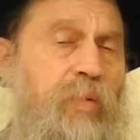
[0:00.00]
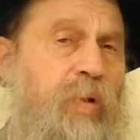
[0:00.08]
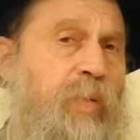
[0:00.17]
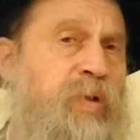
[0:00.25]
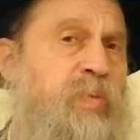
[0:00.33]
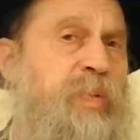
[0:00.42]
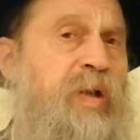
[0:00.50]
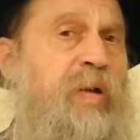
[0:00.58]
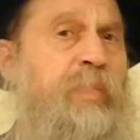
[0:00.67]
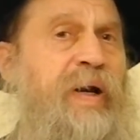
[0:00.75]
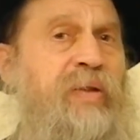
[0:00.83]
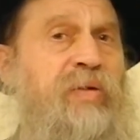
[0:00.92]
when we speak
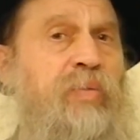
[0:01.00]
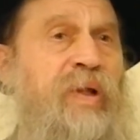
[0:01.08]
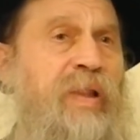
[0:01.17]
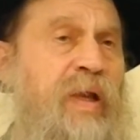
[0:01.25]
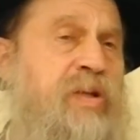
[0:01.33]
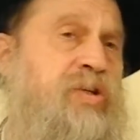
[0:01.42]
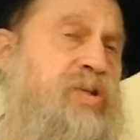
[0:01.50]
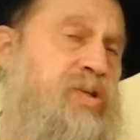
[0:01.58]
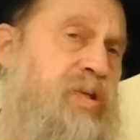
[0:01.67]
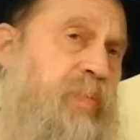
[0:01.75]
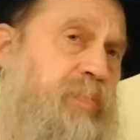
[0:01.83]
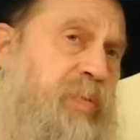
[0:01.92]
about the
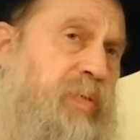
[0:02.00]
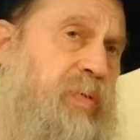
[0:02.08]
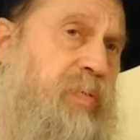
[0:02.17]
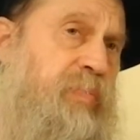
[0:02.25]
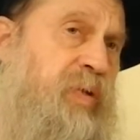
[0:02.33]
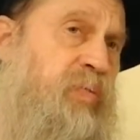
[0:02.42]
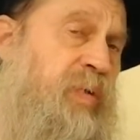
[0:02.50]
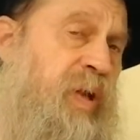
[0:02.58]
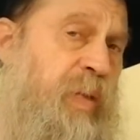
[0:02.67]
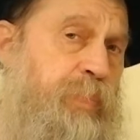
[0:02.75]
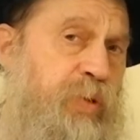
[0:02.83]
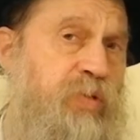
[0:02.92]
relationship between
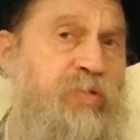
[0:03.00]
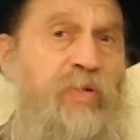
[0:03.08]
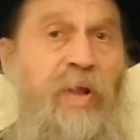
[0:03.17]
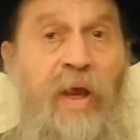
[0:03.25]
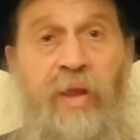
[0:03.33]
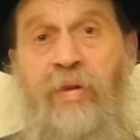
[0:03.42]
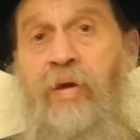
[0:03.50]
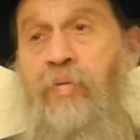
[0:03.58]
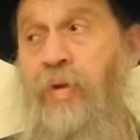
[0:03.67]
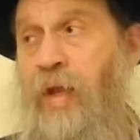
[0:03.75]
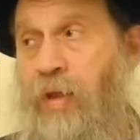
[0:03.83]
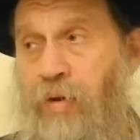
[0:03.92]
a person and the
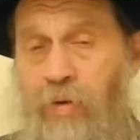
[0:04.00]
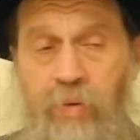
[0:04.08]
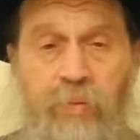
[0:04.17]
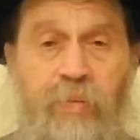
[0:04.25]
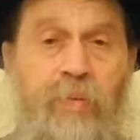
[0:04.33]
Creator,